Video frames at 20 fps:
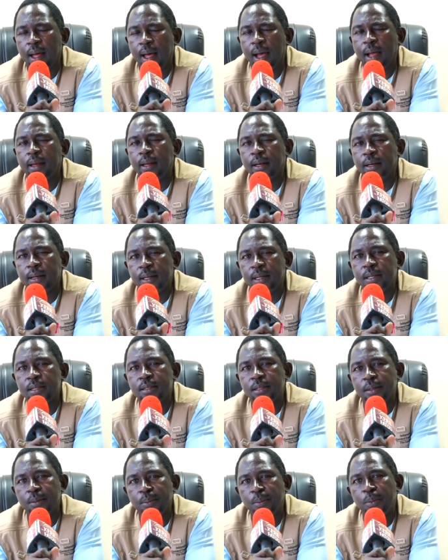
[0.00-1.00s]
I think this
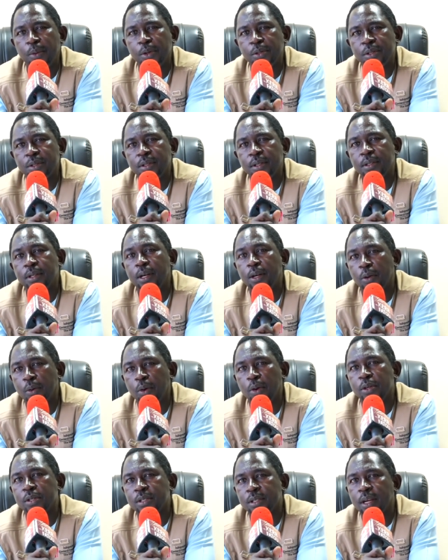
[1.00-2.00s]
is the most
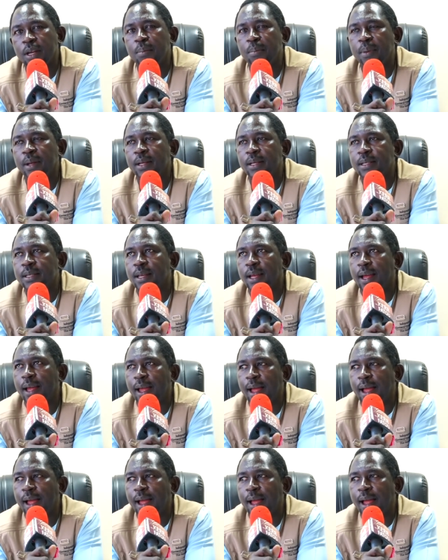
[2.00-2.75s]
ridiculous statement